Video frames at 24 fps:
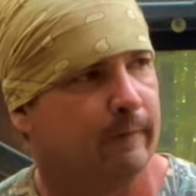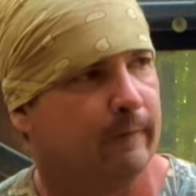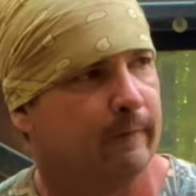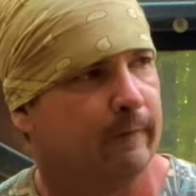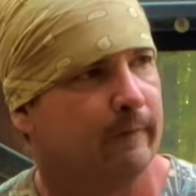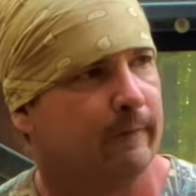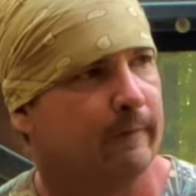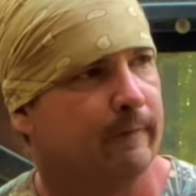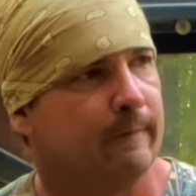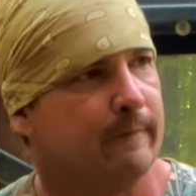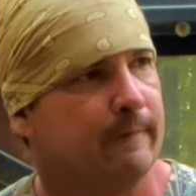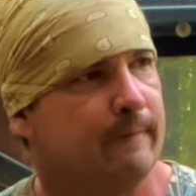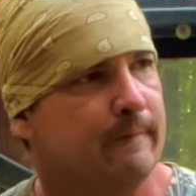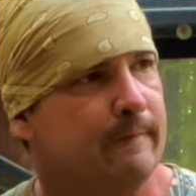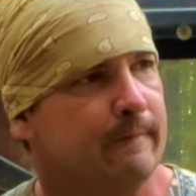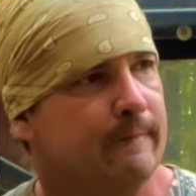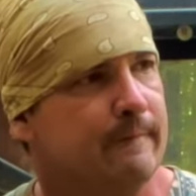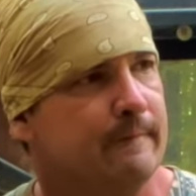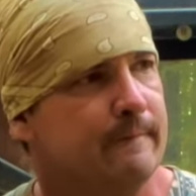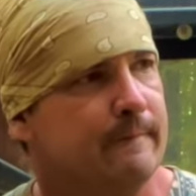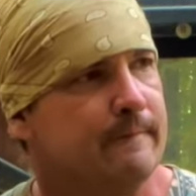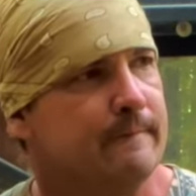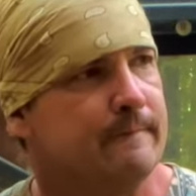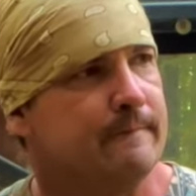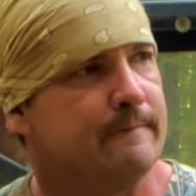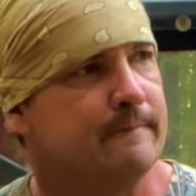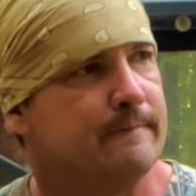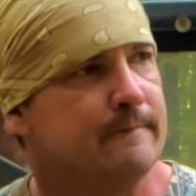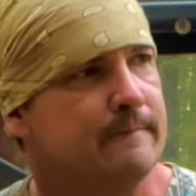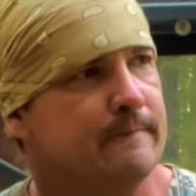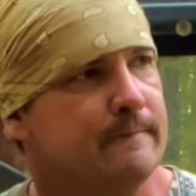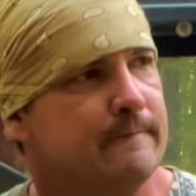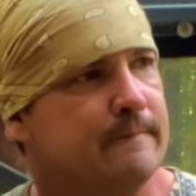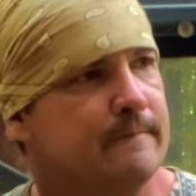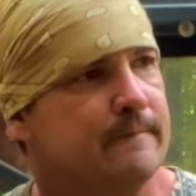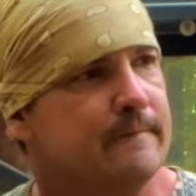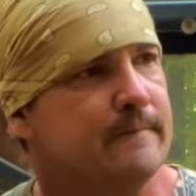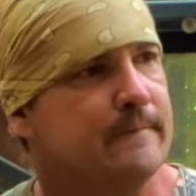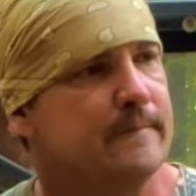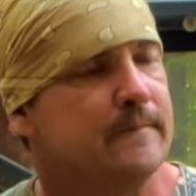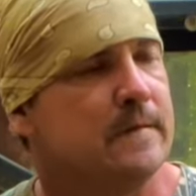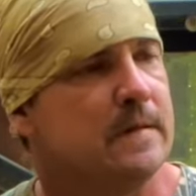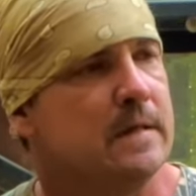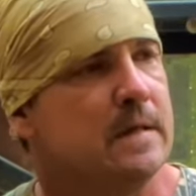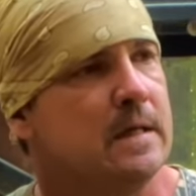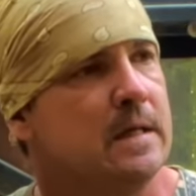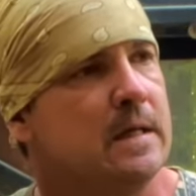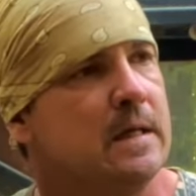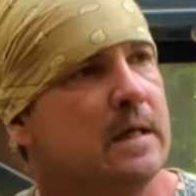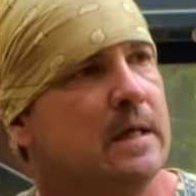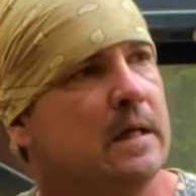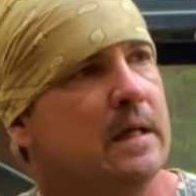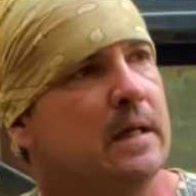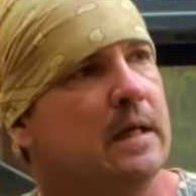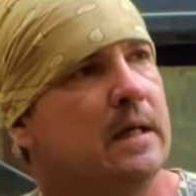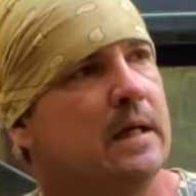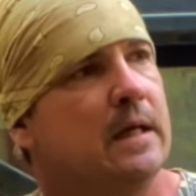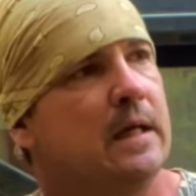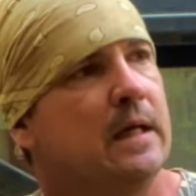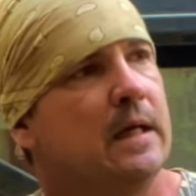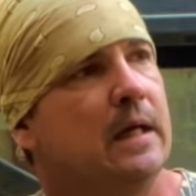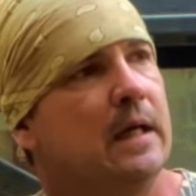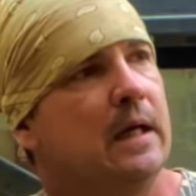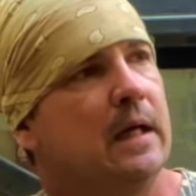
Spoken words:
Nobody speaks.